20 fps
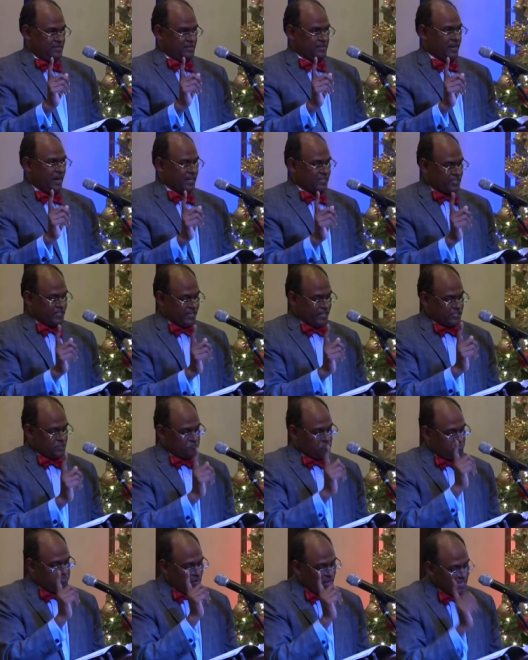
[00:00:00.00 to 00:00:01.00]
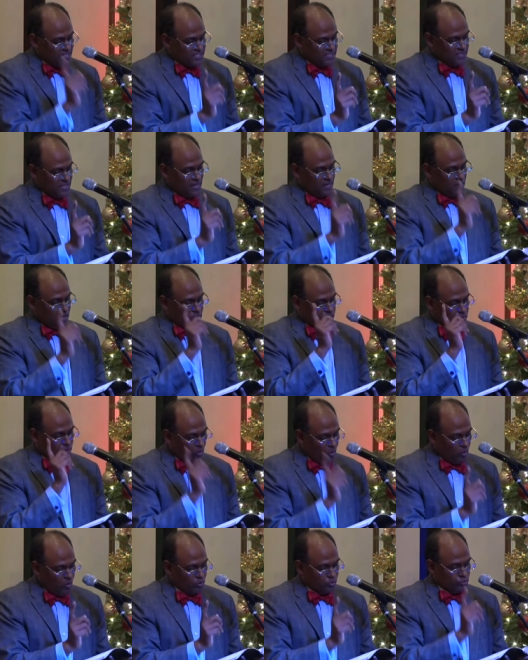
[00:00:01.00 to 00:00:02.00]
God says, Blessed are
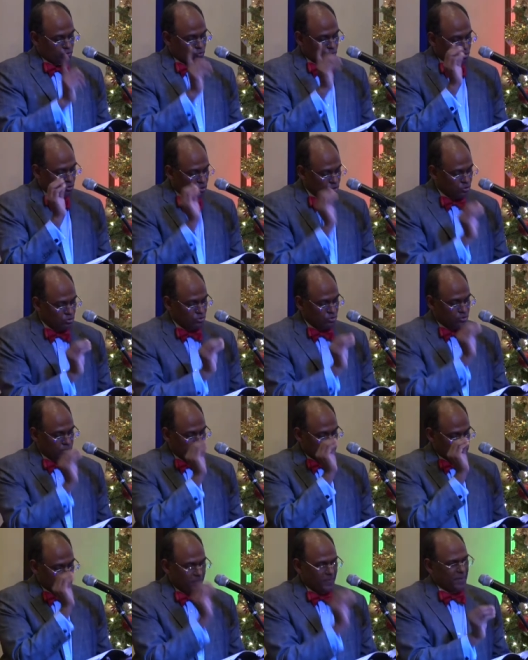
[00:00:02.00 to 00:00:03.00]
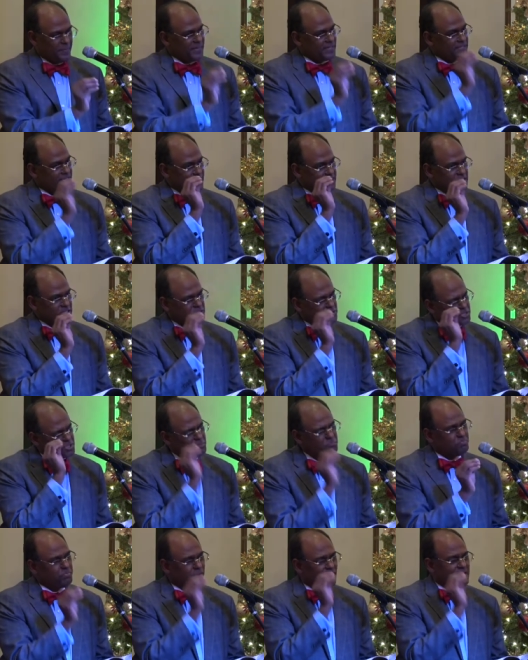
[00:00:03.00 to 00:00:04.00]
those who do his commandment. That's as
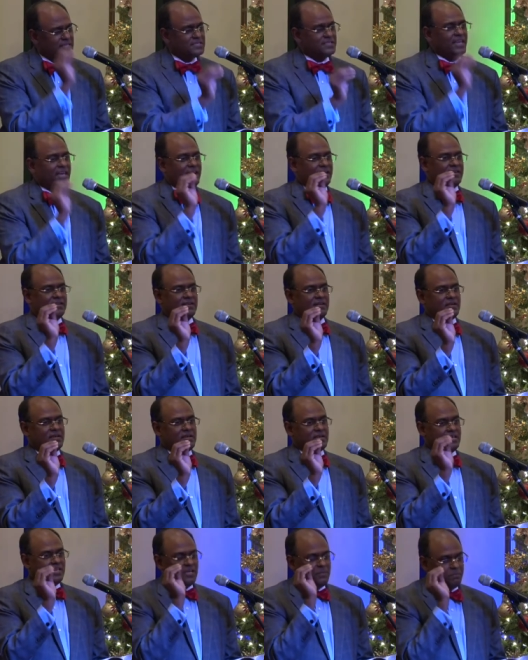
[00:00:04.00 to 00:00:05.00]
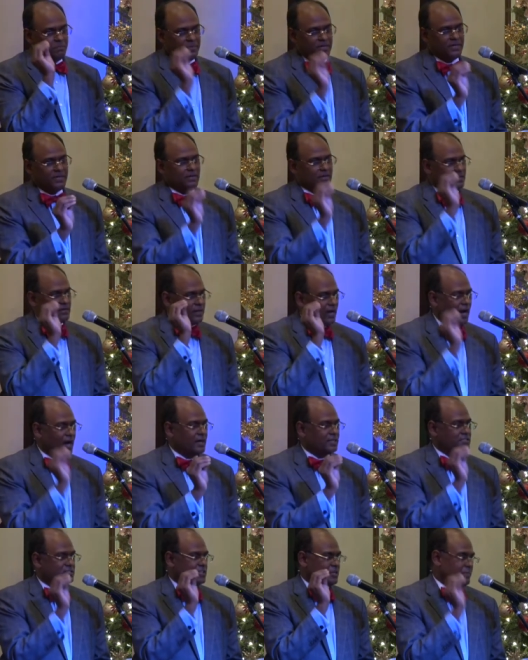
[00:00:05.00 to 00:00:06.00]
simple as that. Keeping
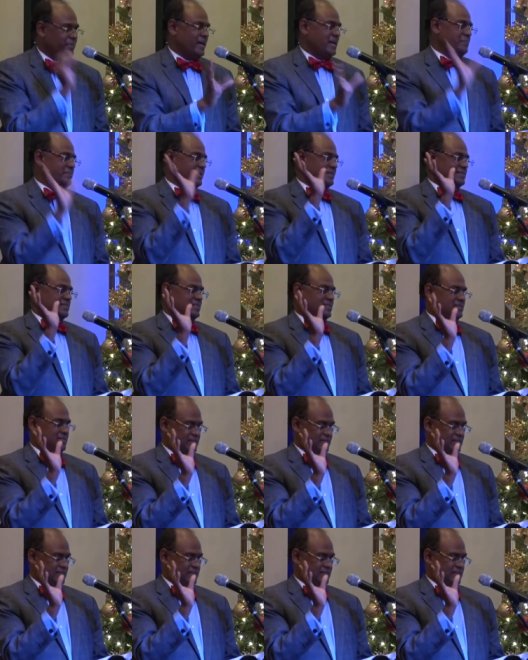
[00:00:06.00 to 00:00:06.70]
God's commandment.